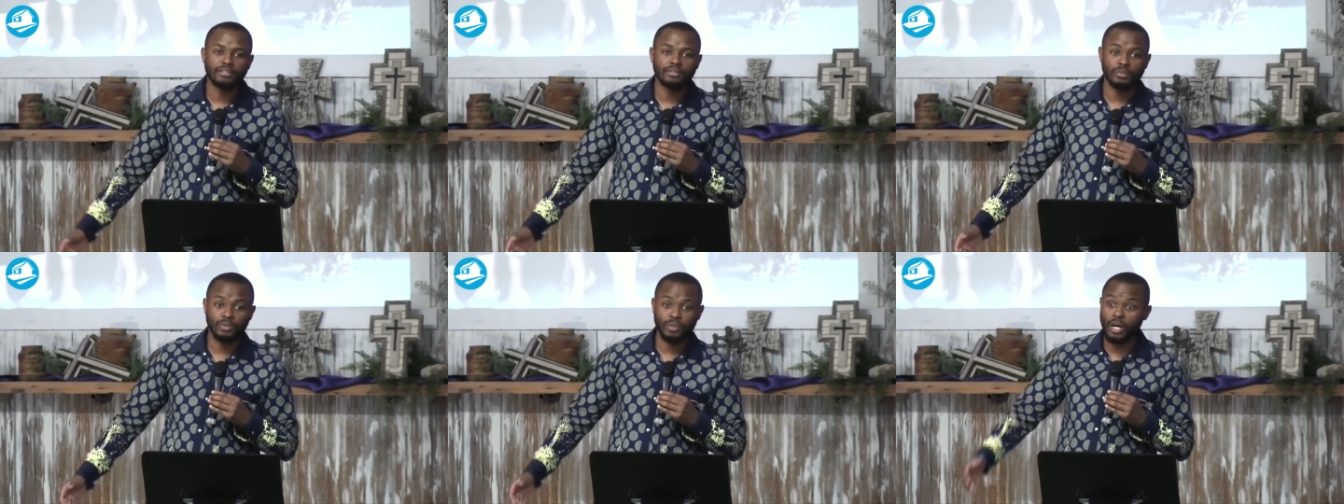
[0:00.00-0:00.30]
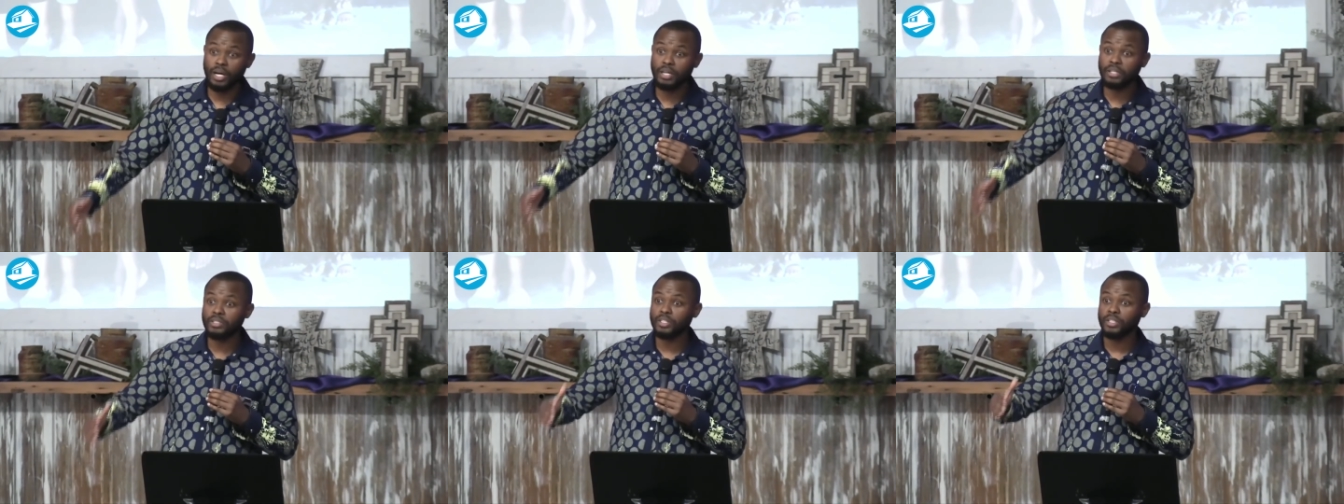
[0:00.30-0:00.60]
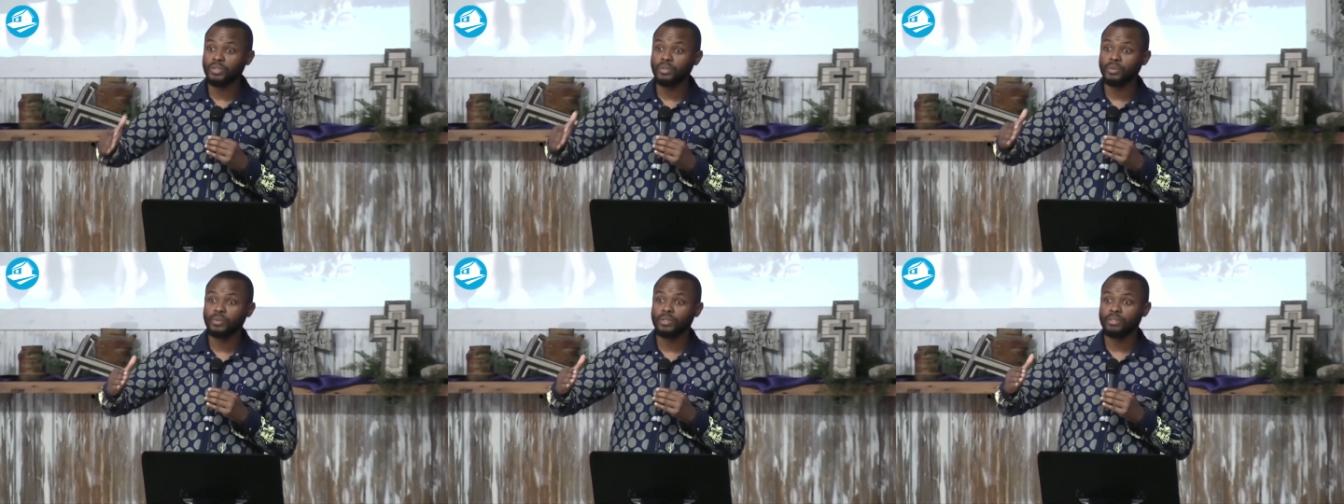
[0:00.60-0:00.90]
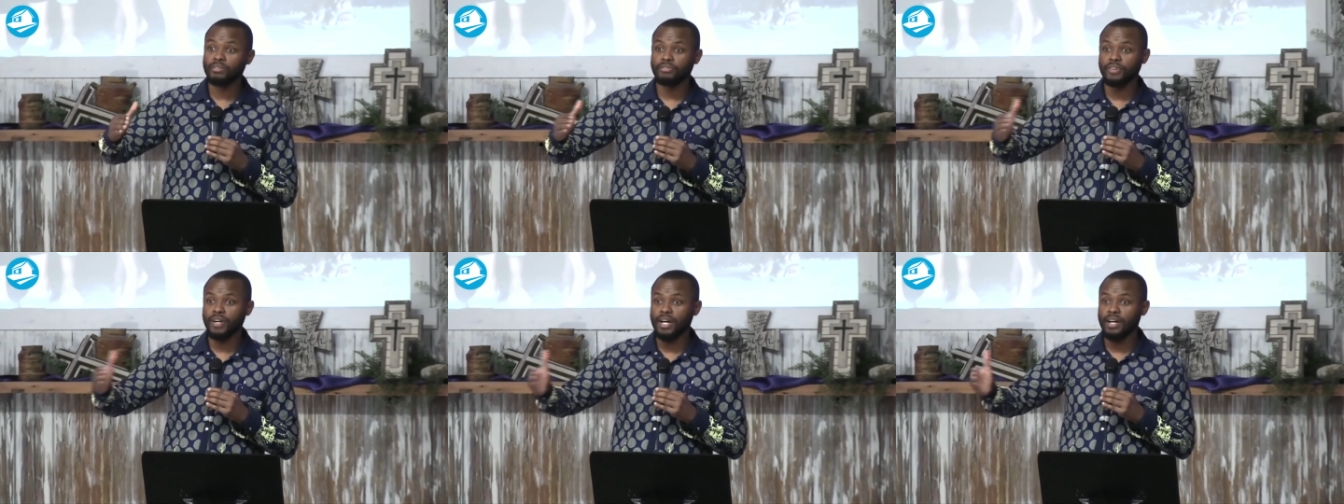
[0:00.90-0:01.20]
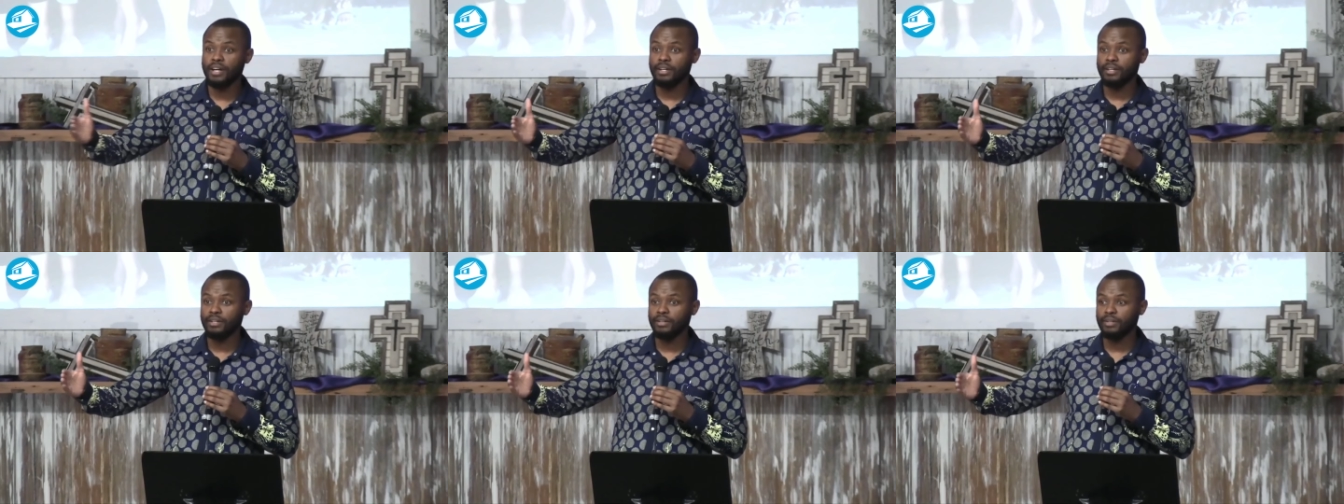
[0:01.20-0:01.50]
You're actually doing
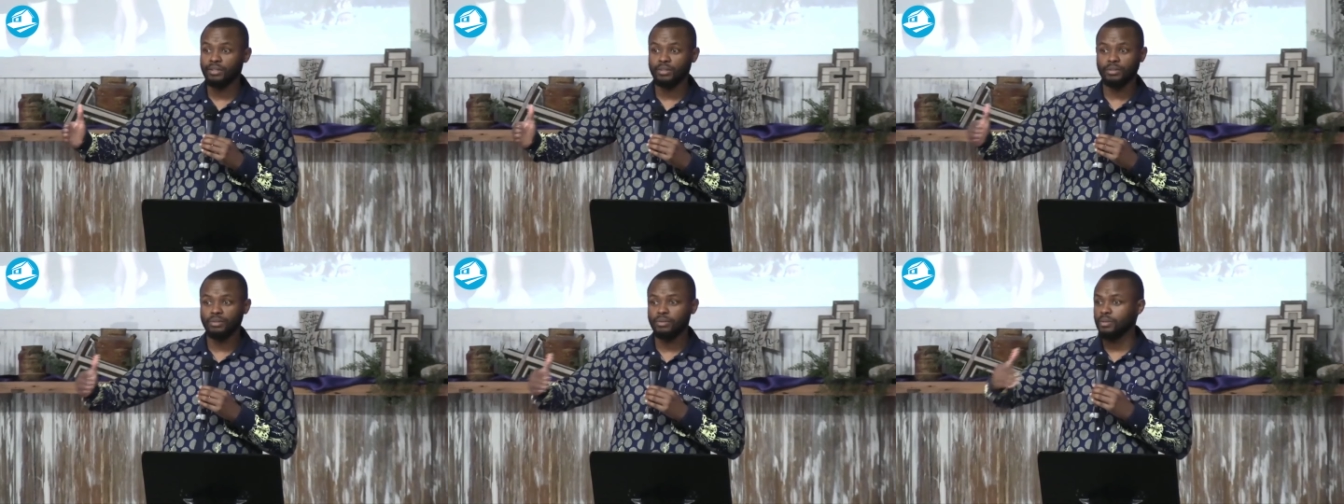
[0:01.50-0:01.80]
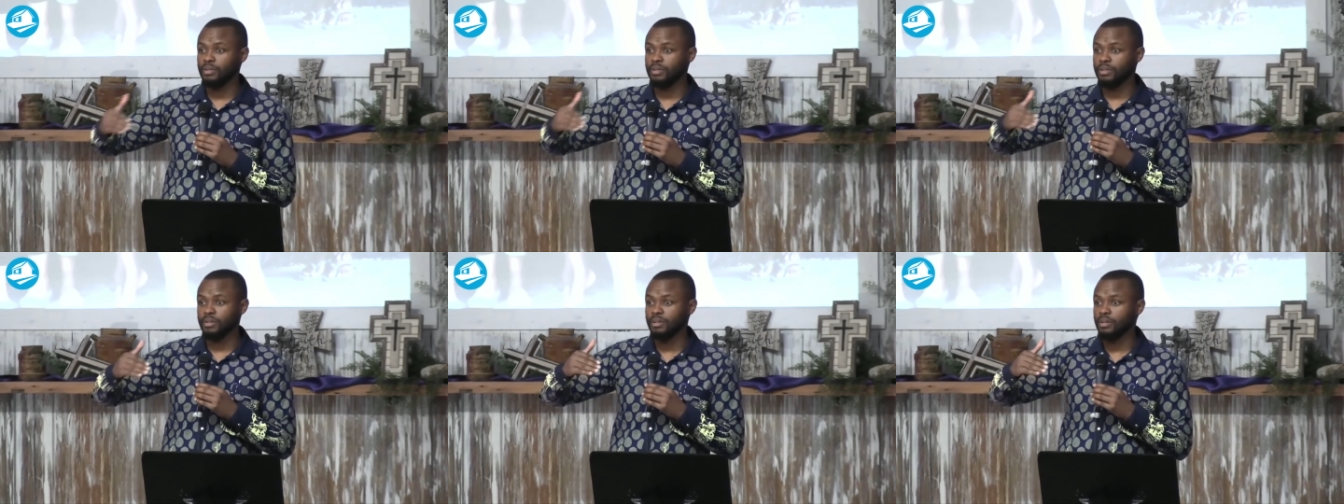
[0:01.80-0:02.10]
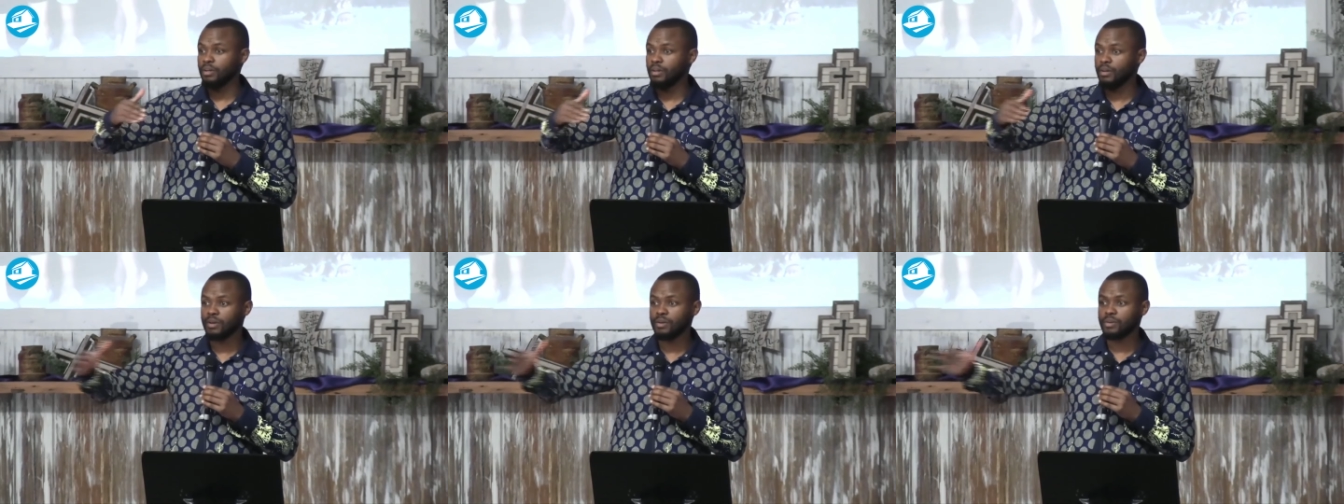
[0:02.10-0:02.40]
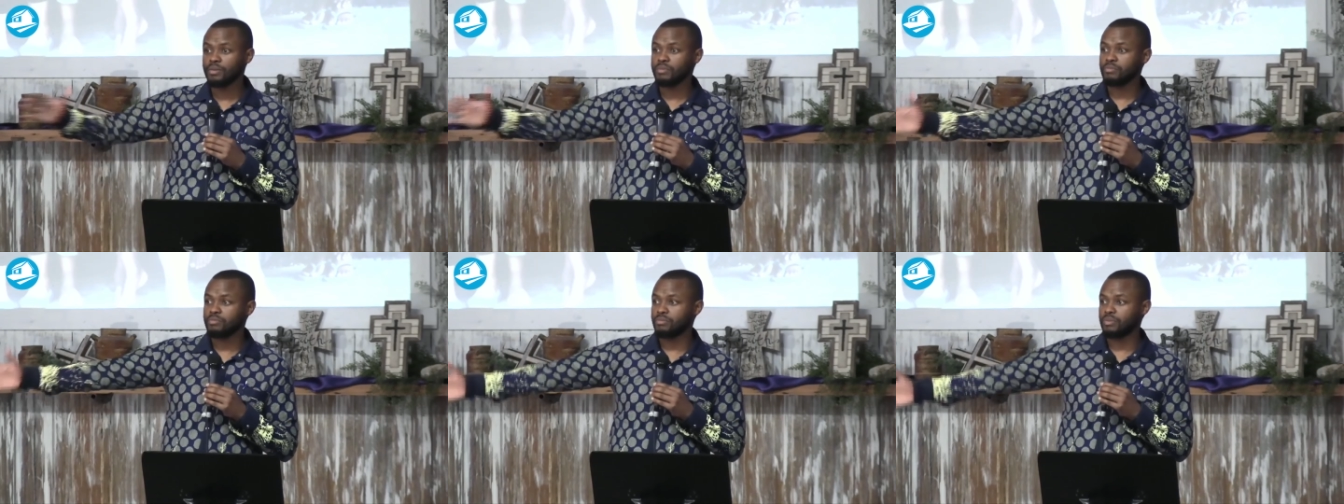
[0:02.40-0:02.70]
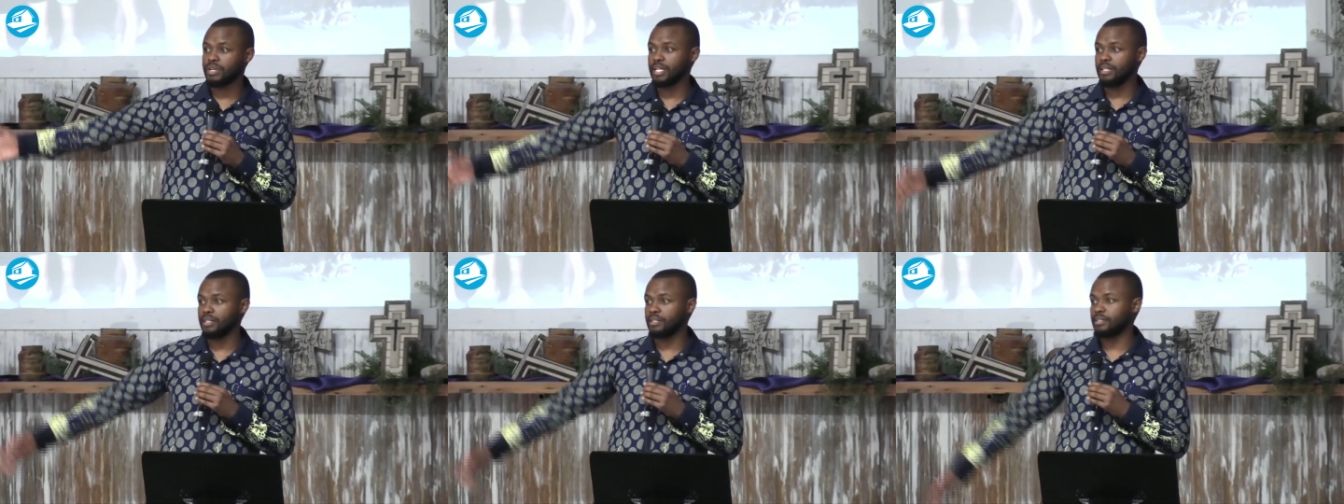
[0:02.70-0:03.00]
fine. You're doing
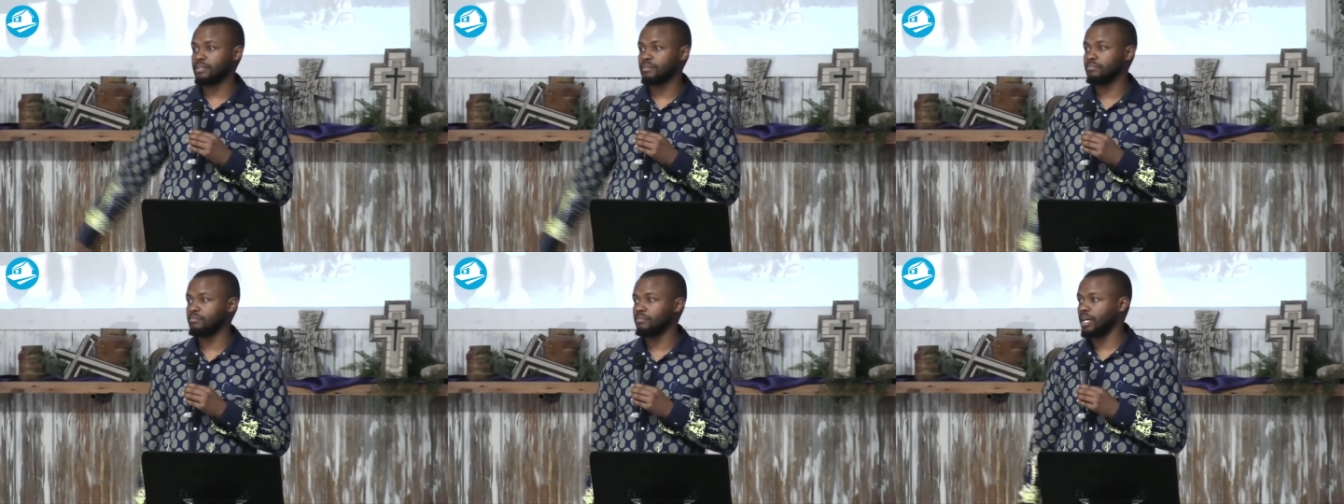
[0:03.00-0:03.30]
great.